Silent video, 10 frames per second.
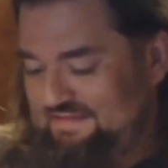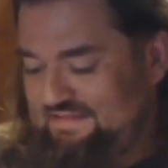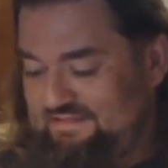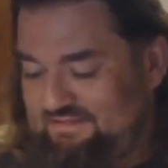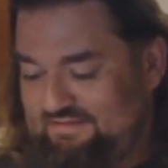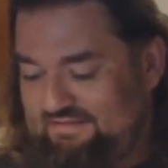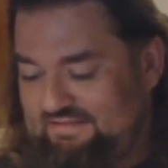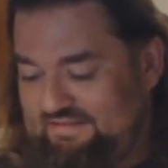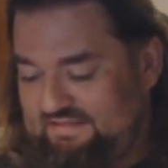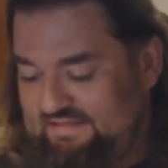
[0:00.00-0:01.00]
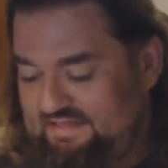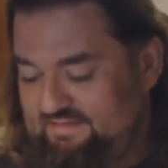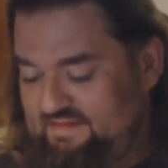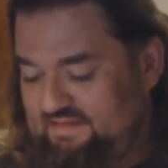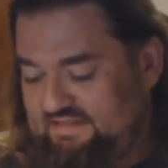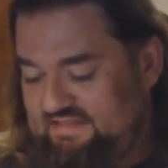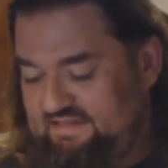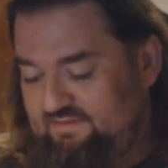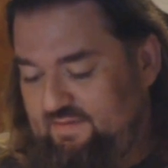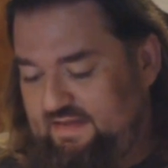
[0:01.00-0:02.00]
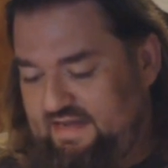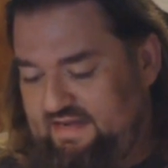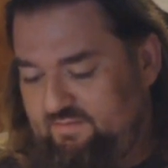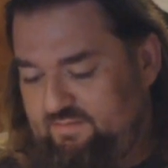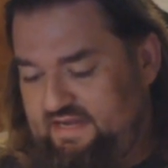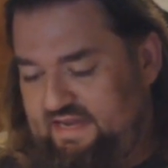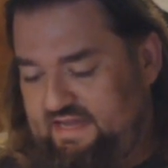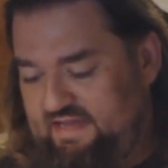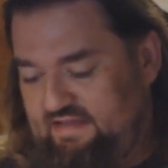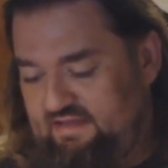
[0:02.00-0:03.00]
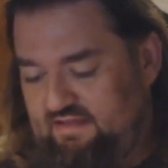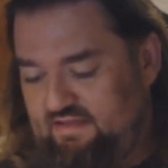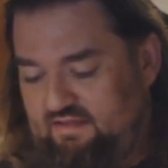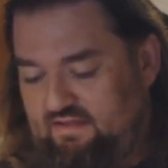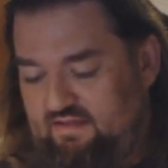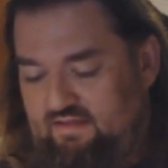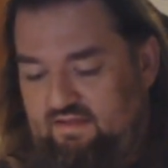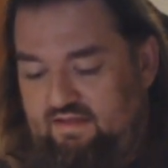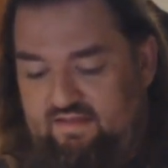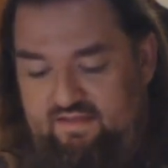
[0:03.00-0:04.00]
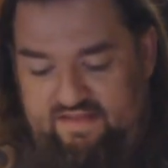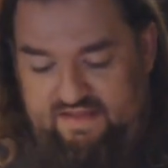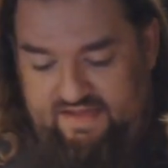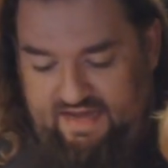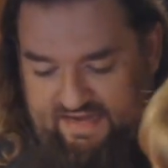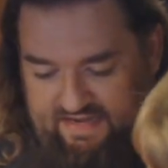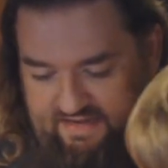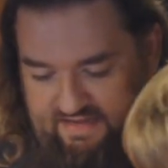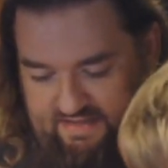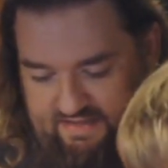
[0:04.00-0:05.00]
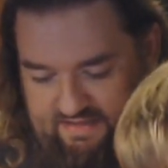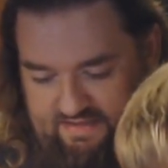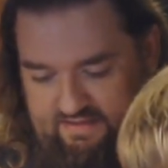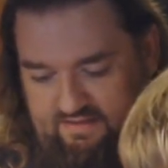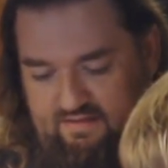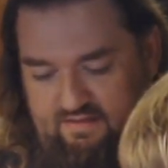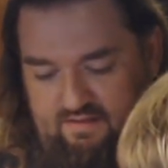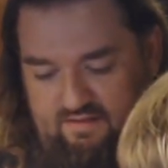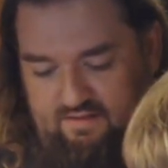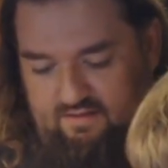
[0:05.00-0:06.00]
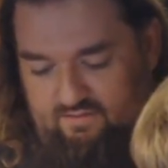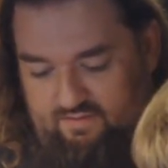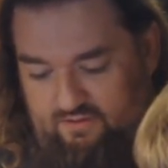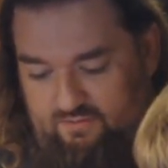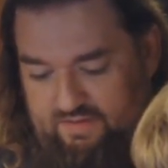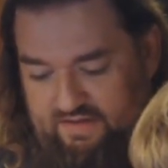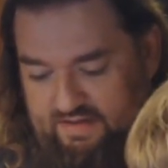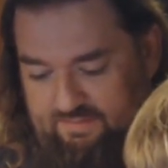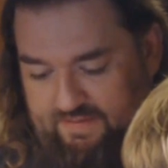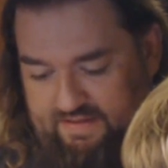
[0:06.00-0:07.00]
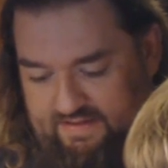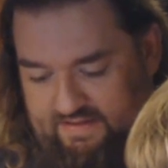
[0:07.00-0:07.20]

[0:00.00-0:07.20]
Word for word: So, all right, Liam, let's see what we got here, buddy. Got it. Got it. You say, got it? Got it. Got it. Open it up.